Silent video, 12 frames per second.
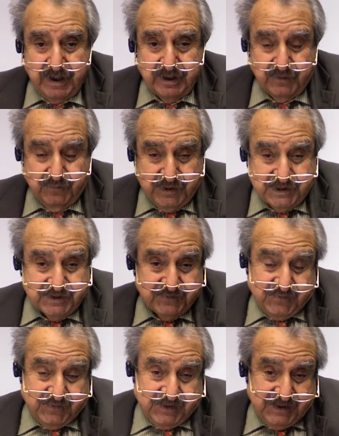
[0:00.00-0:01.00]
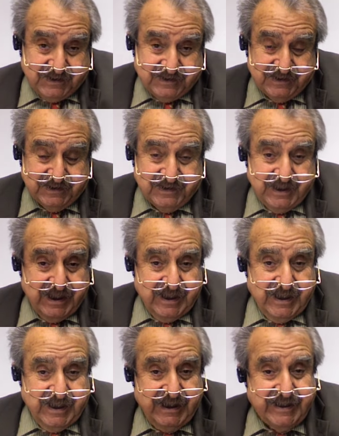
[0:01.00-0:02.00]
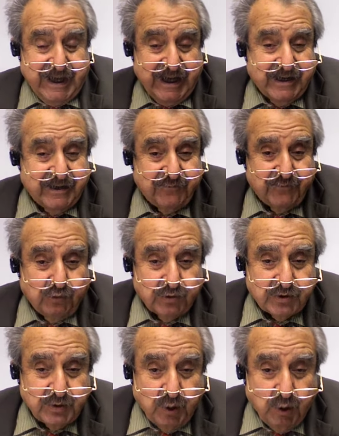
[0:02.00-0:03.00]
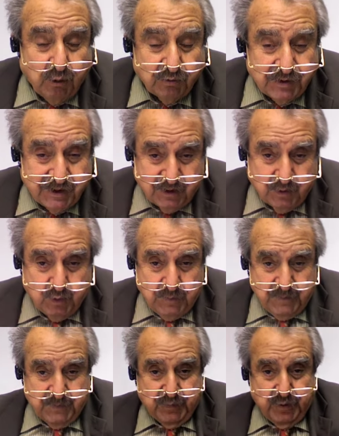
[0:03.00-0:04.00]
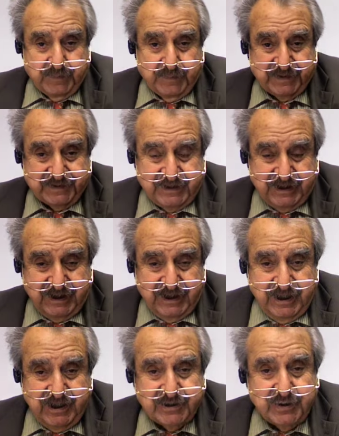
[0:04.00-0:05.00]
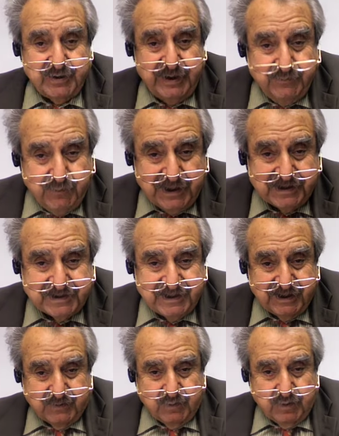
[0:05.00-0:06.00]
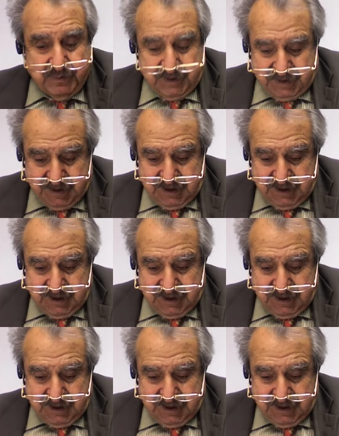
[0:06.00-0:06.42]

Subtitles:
The reason for this is he cannot afford to own the equipment purposely, so he rents the equipment.